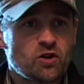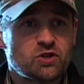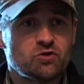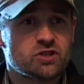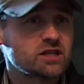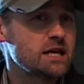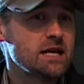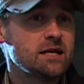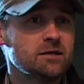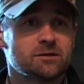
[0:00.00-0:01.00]
or two
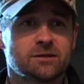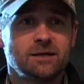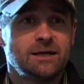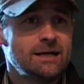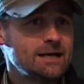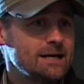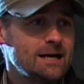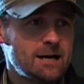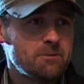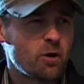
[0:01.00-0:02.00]
scenes.
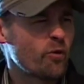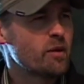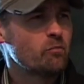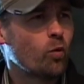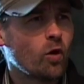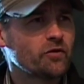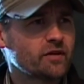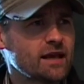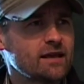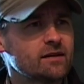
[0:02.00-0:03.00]
I remember one
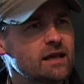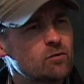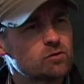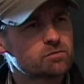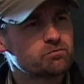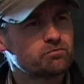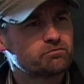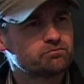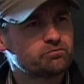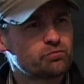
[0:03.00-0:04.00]
day it was
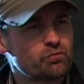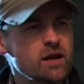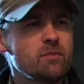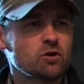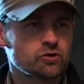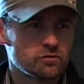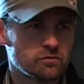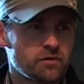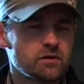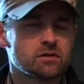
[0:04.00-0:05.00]
pretty much all,
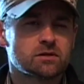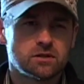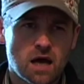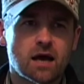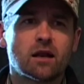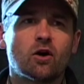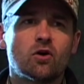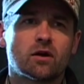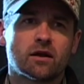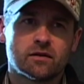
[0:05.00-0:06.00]
there was
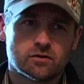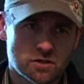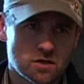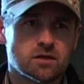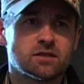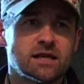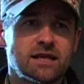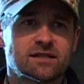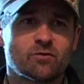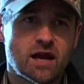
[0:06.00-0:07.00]
dialogue and there were certain
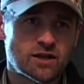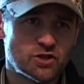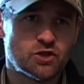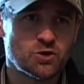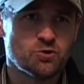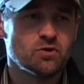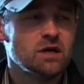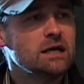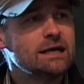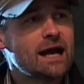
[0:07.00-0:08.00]
scenes that we had to do,
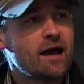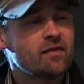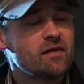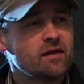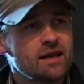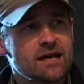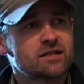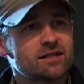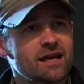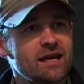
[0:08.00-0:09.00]
and then the
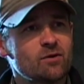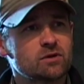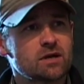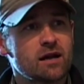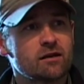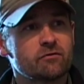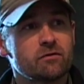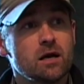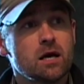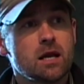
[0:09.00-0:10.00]
next day was kind of,
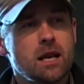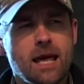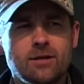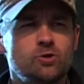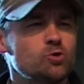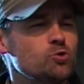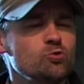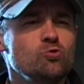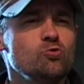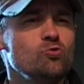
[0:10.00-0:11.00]
let's
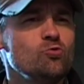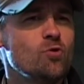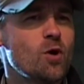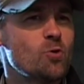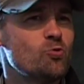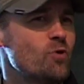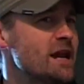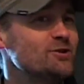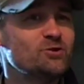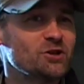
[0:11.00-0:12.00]
do
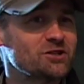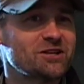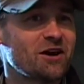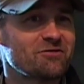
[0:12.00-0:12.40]
ranger stuff.